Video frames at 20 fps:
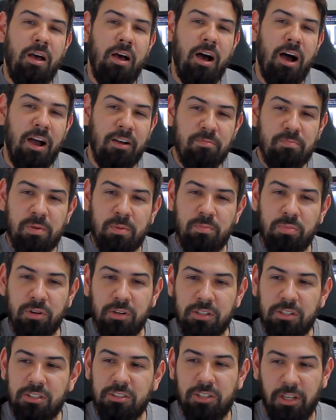I've been
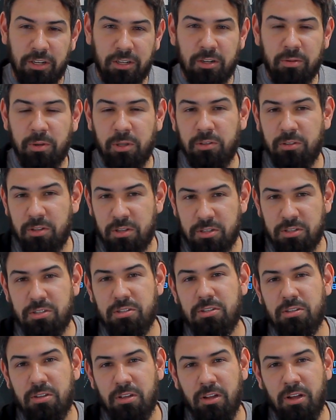pretty excited about
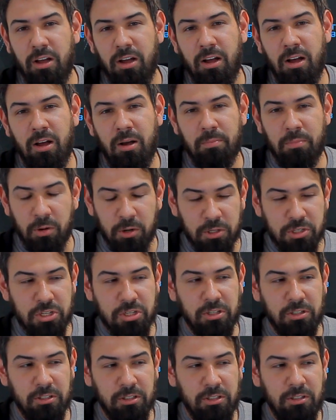this
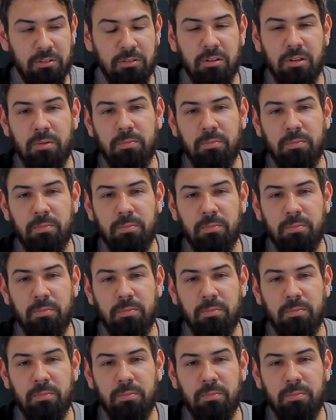personally,